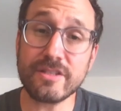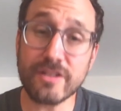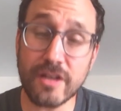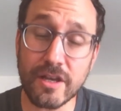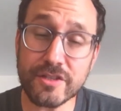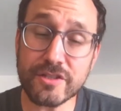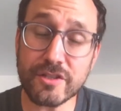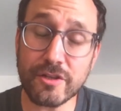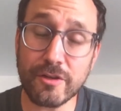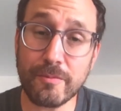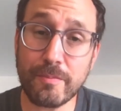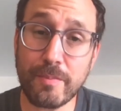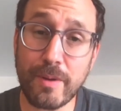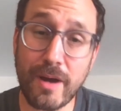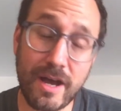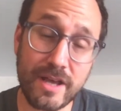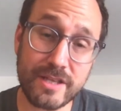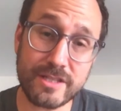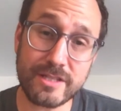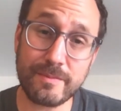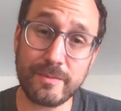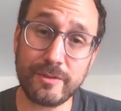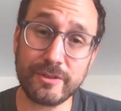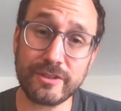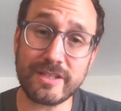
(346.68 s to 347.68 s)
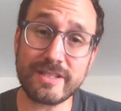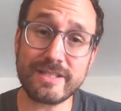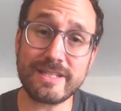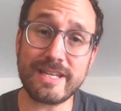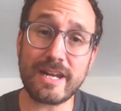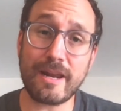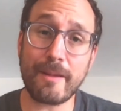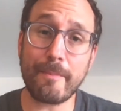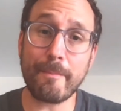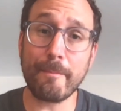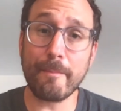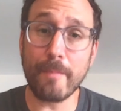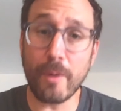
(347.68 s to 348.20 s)
also possible to set
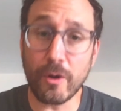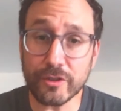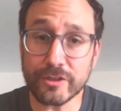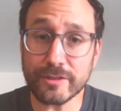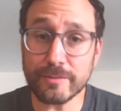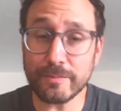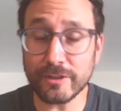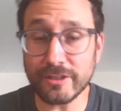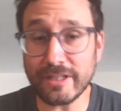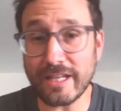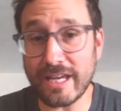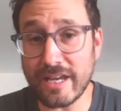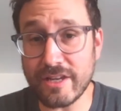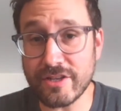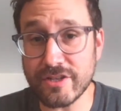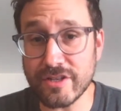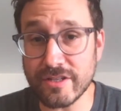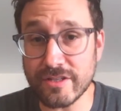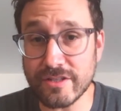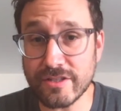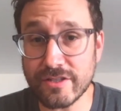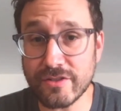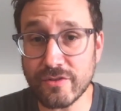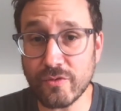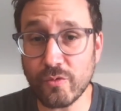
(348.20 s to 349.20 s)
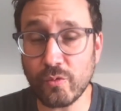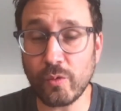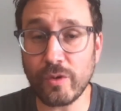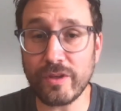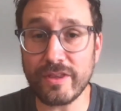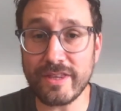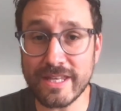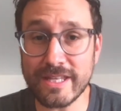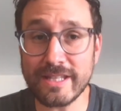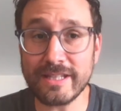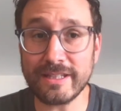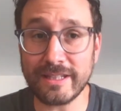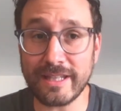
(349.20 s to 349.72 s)
up multiple agents
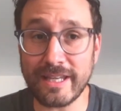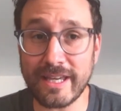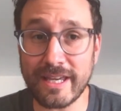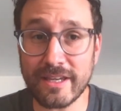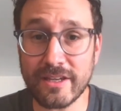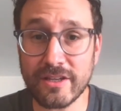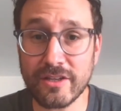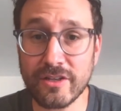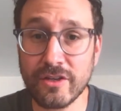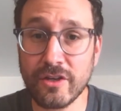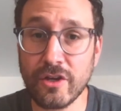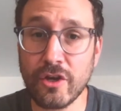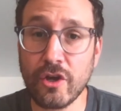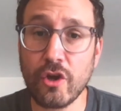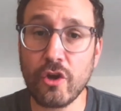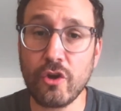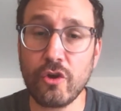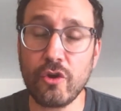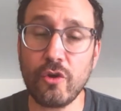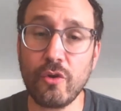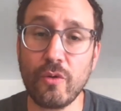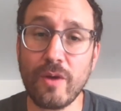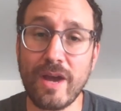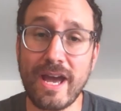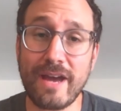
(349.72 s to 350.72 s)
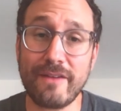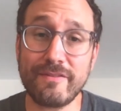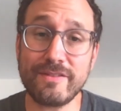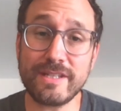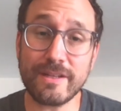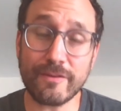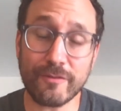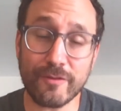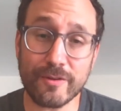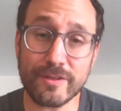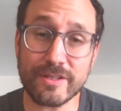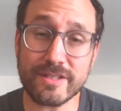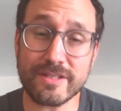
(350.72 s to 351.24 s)
within Link who have
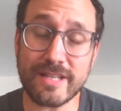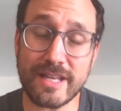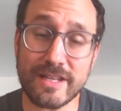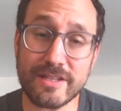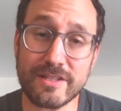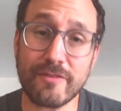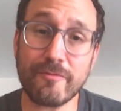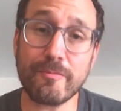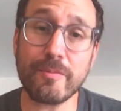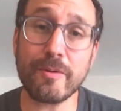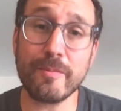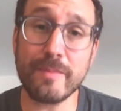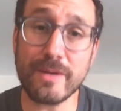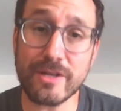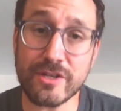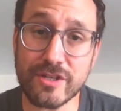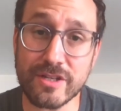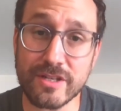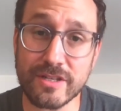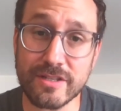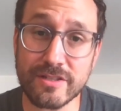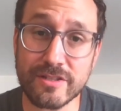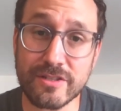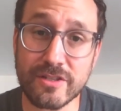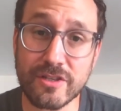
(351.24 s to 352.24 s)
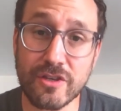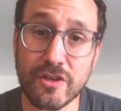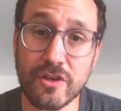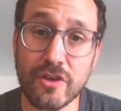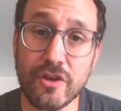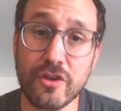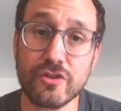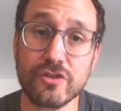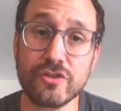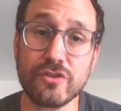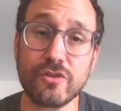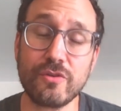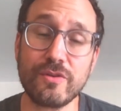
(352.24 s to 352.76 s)
different sets of permissions,
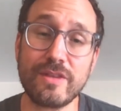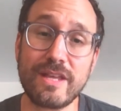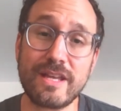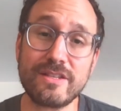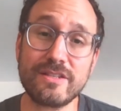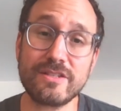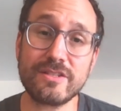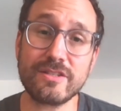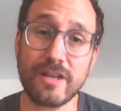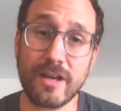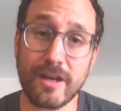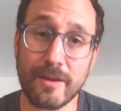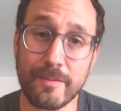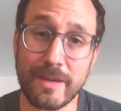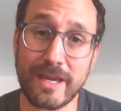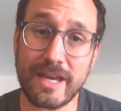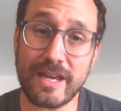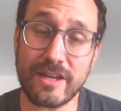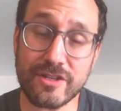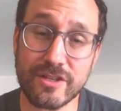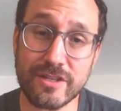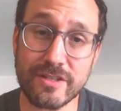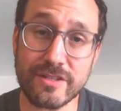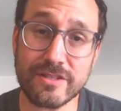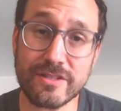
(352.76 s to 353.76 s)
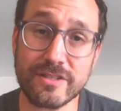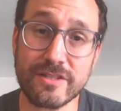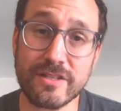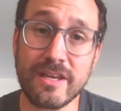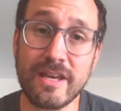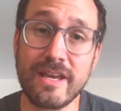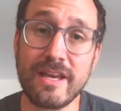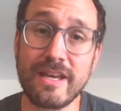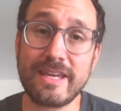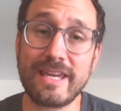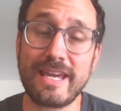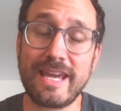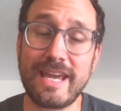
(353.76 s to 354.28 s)
so that some agents
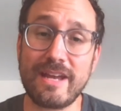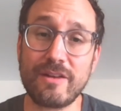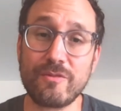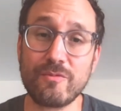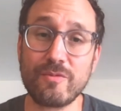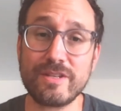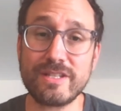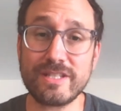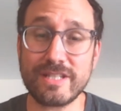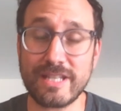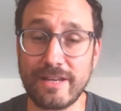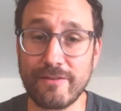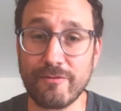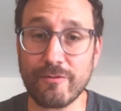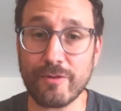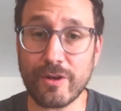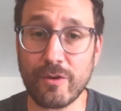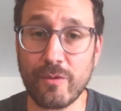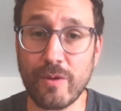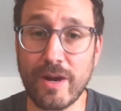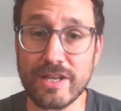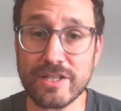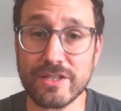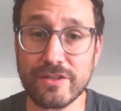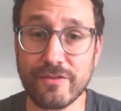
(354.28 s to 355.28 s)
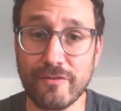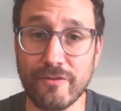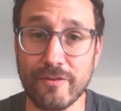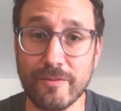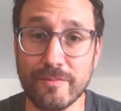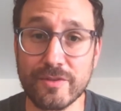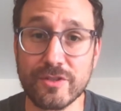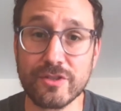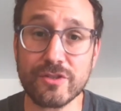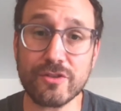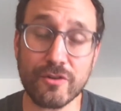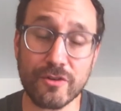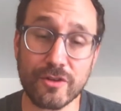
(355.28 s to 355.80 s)
can receive requests from
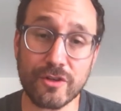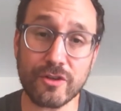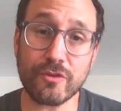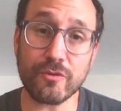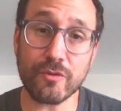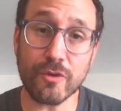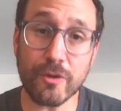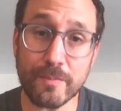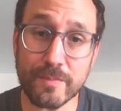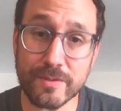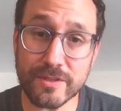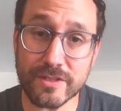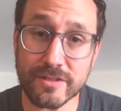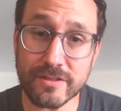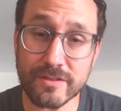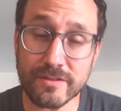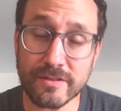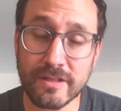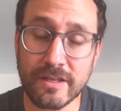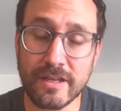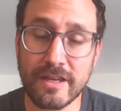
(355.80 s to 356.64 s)
certain groups